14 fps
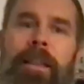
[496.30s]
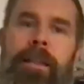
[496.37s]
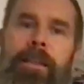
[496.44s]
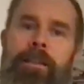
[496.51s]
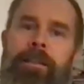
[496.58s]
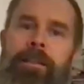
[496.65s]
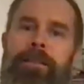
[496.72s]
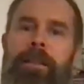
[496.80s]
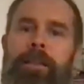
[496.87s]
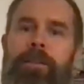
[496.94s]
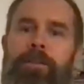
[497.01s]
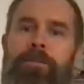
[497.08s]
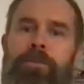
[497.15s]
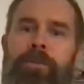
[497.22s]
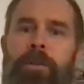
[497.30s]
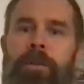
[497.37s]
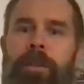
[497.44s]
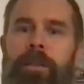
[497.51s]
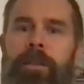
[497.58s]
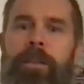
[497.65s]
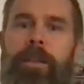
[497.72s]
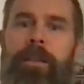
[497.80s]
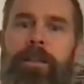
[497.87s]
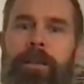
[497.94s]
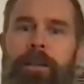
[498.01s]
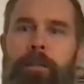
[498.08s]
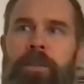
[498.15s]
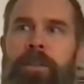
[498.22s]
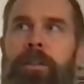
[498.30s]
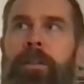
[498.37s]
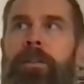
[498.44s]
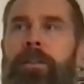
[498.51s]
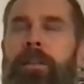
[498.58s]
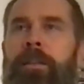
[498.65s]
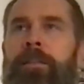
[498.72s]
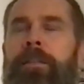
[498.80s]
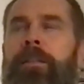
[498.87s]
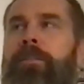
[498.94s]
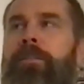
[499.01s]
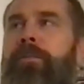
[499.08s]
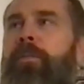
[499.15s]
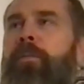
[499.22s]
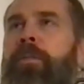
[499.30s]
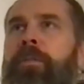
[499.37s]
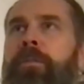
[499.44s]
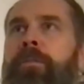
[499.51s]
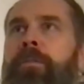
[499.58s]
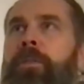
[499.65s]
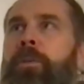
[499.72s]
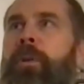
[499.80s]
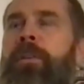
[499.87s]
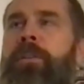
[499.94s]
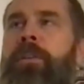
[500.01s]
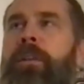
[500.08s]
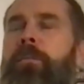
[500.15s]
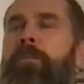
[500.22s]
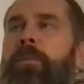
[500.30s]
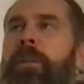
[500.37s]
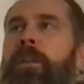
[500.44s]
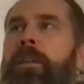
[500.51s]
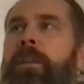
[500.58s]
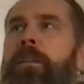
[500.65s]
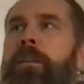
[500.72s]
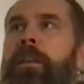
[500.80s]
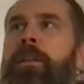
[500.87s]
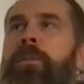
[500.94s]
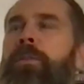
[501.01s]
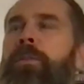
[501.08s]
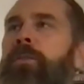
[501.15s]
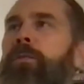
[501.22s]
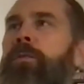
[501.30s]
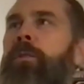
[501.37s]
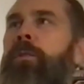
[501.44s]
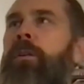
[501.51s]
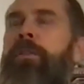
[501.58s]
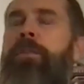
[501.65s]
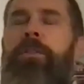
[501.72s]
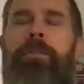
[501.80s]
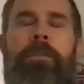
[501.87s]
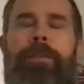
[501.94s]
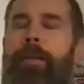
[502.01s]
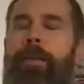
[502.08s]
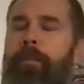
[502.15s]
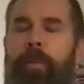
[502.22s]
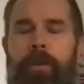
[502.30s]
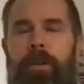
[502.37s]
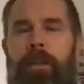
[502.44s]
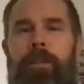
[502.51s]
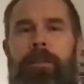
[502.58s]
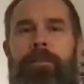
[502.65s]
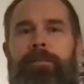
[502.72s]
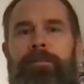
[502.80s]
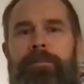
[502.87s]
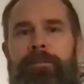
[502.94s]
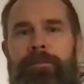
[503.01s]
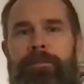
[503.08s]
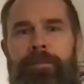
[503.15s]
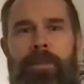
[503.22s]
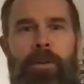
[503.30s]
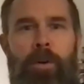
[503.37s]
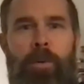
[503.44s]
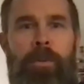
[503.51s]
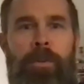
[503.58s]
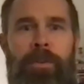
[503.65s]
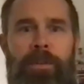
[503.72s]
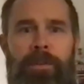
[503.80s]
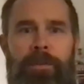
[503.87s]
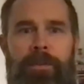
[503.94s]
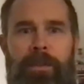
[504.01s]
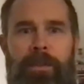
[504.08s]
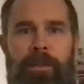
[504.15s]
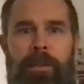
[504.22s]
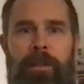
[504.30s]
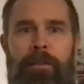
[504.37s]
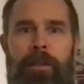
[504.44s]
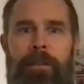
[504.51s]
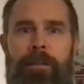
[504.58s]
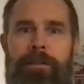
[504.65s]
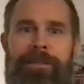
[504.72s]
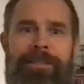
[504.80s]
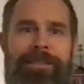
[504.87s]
it's like a rolling die cutting machine. It's actually from a US company that they use it for scrapbooking hobbies. So you have like